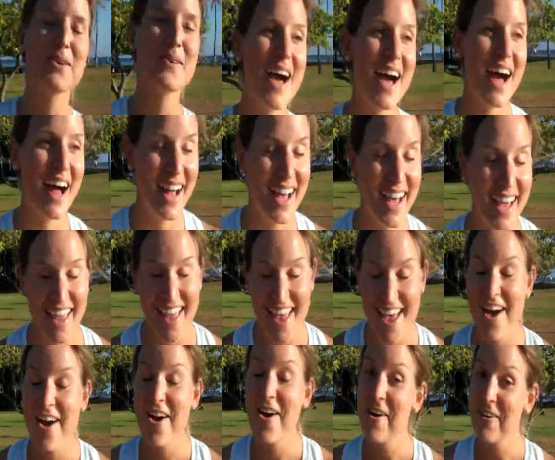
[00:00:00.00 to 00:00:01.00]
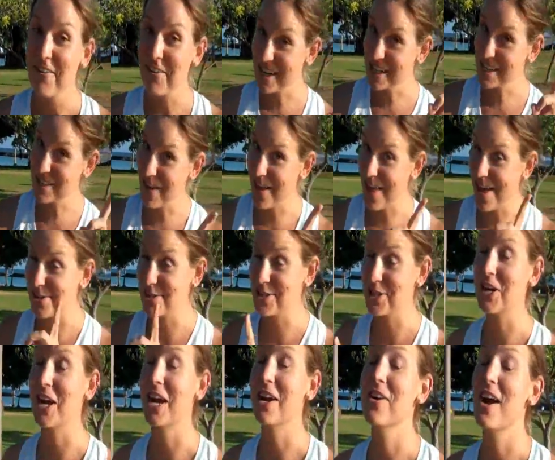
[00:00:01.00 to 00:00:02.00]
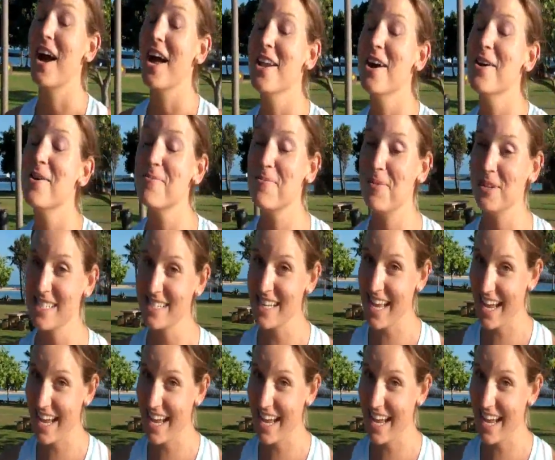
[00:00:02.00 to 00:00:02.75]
Well, first of all, that was a great run, but